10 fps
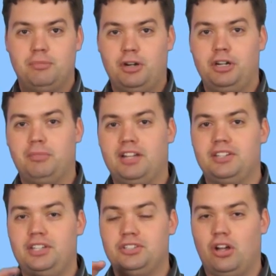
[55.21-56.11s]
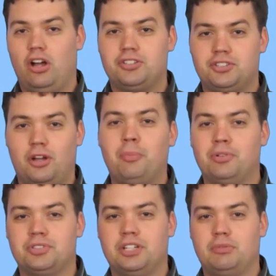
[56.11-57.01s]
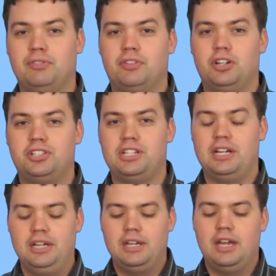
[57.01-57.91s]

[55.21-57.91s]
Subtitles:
Bearing in mind that these are samples that we've got here,